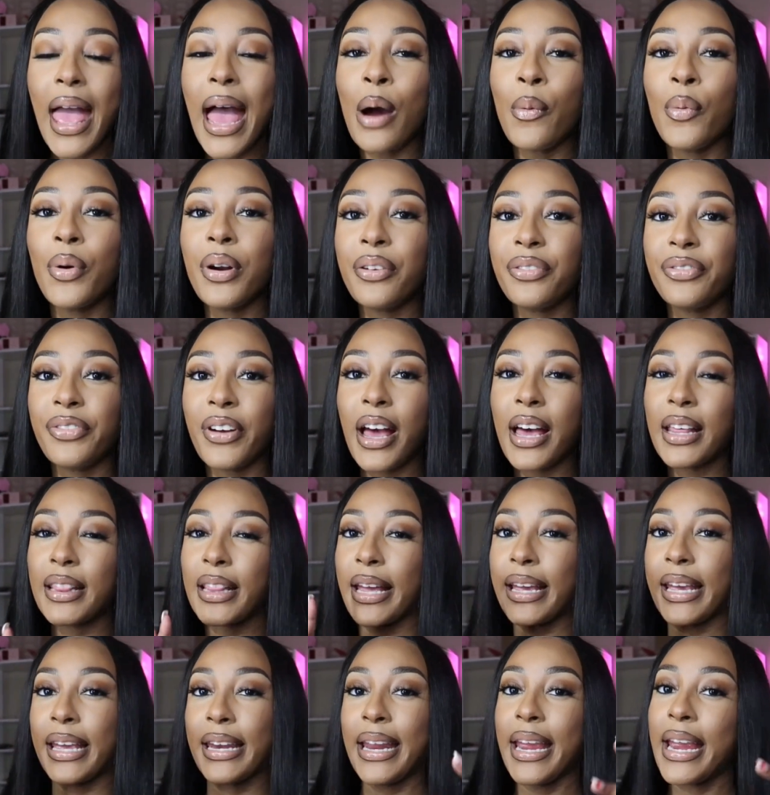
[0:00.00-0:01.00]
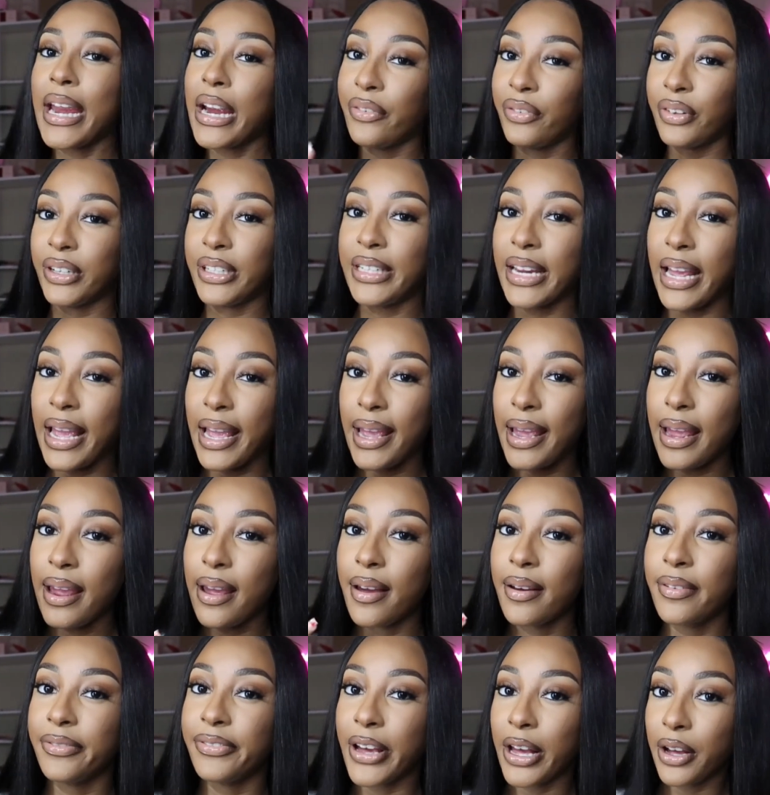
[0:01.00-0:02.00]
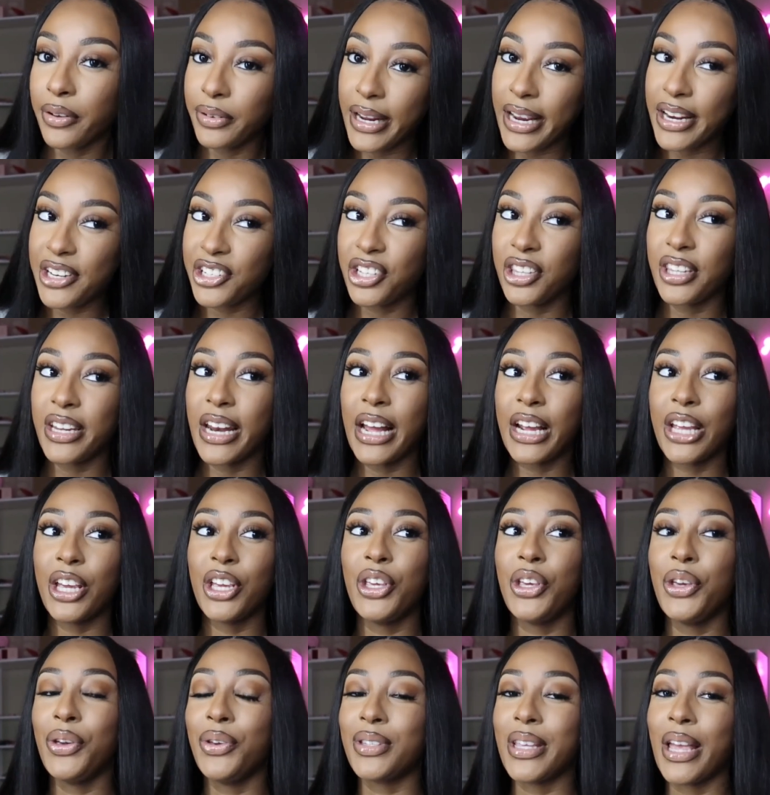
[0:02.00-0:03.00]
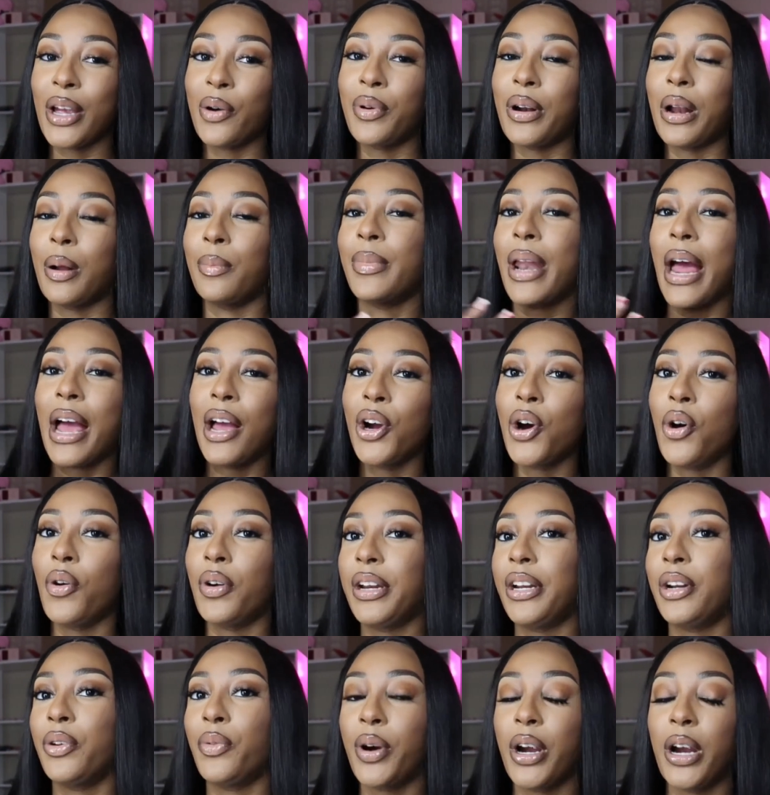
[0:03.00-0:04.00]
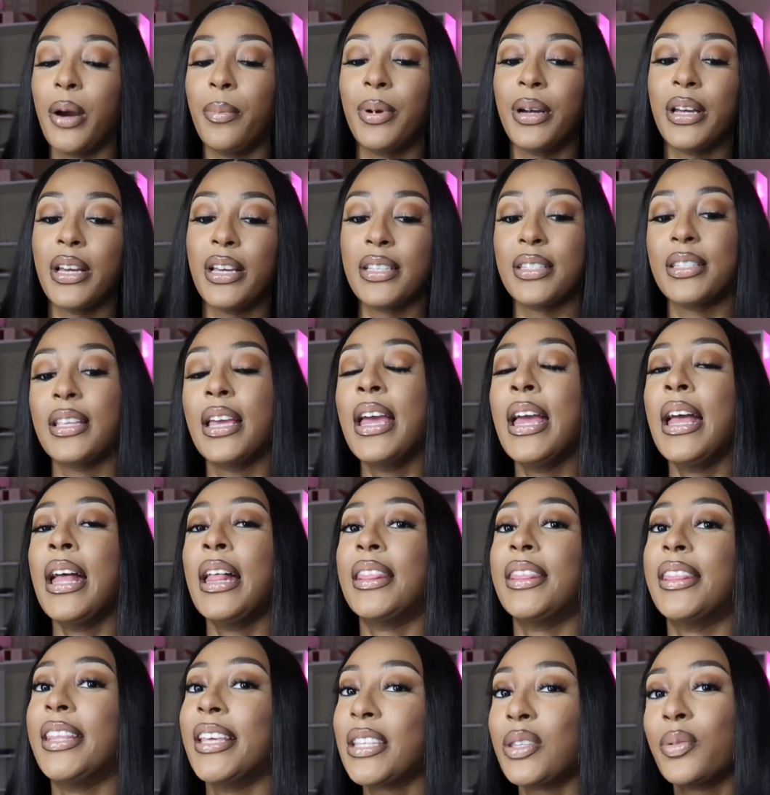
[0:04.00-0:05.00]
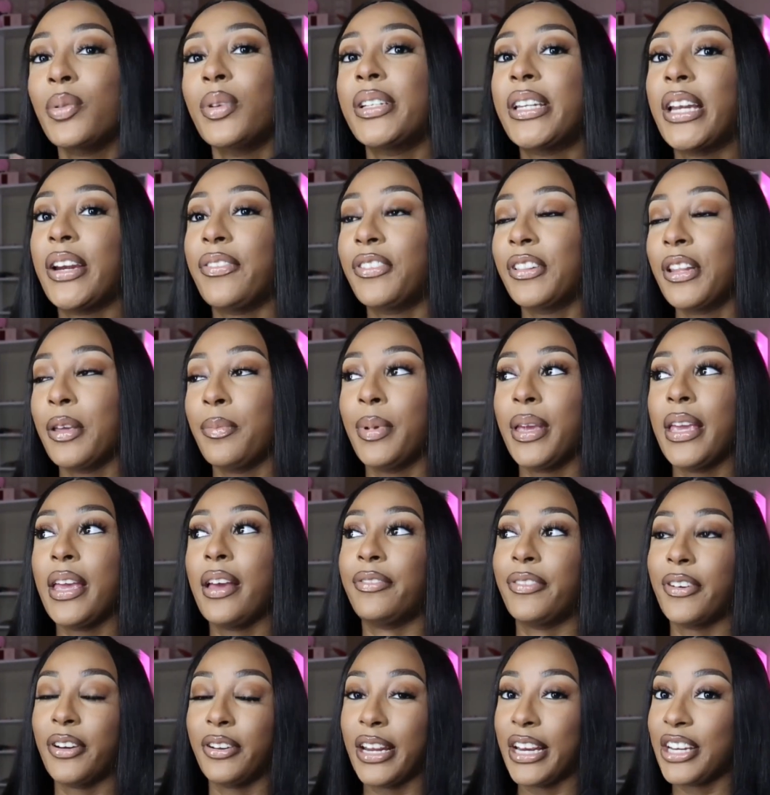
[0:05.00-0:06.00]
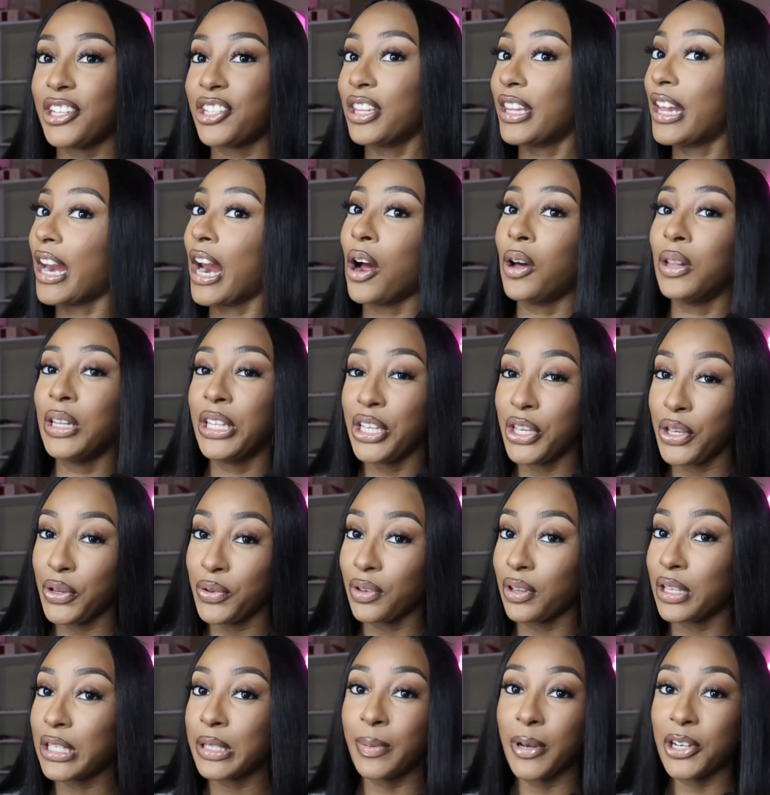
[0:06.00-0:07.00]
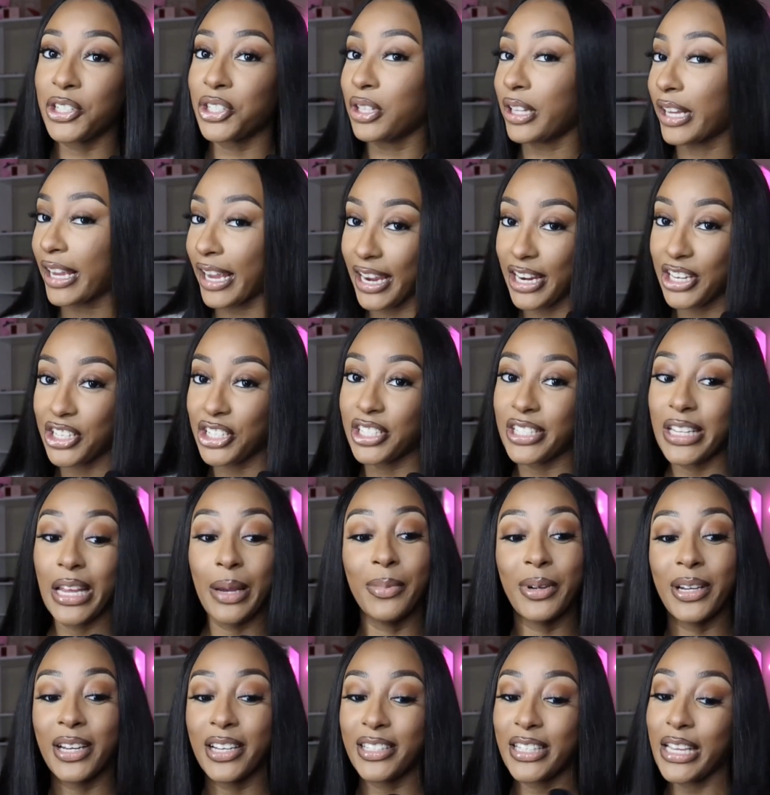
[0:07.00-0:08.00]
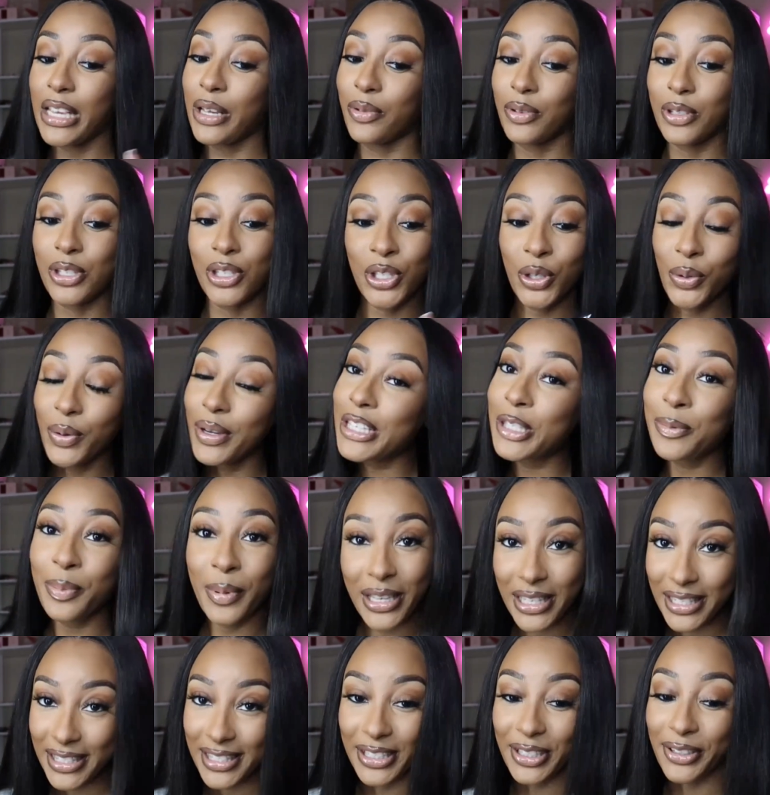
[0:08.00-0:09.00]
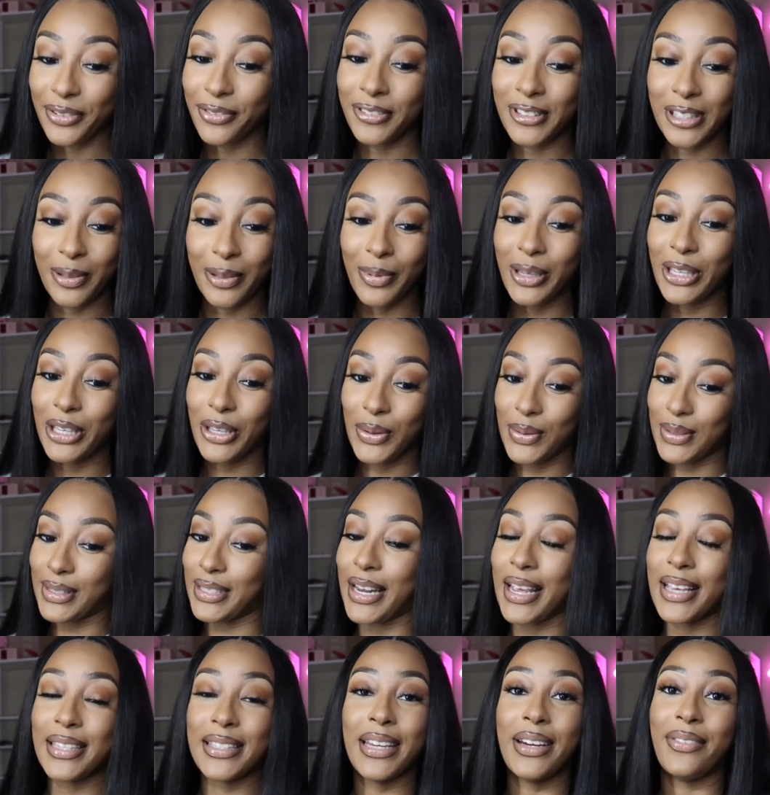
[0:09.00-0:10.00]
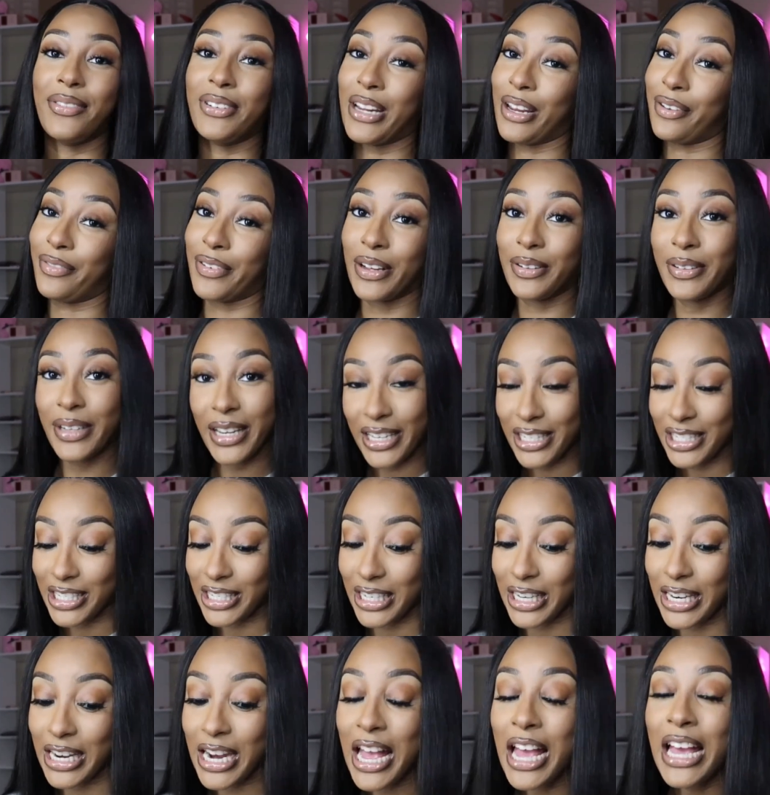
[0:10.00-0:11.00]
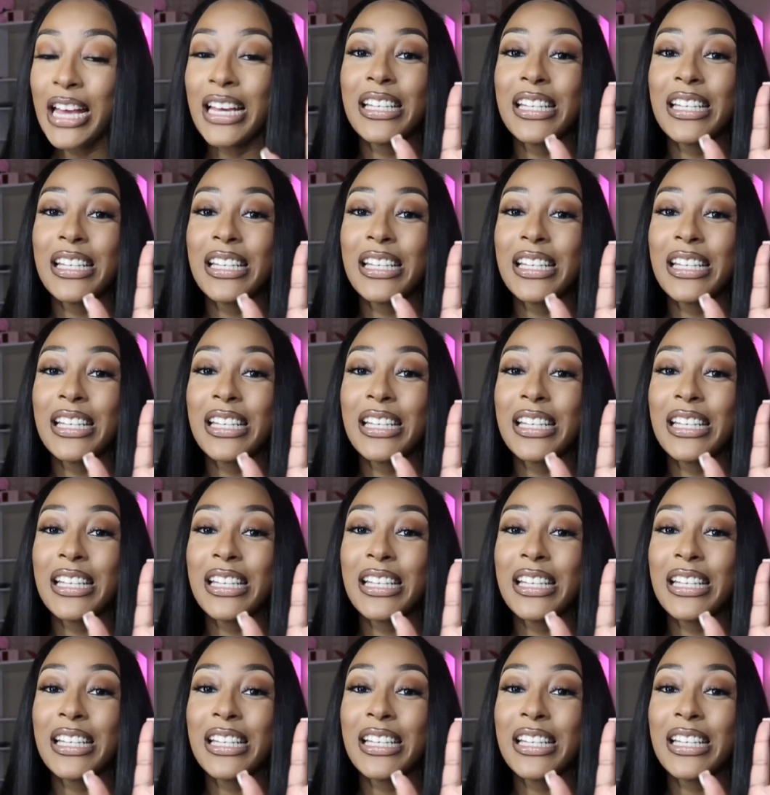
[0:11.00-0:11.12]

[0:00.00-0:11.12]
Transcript: I want to find like an everyday foundation that I can use like when I'm not going anywhere because this will definitely be a foundation that I only use on special occasions like because it was too expensive to be using as everyday foundation.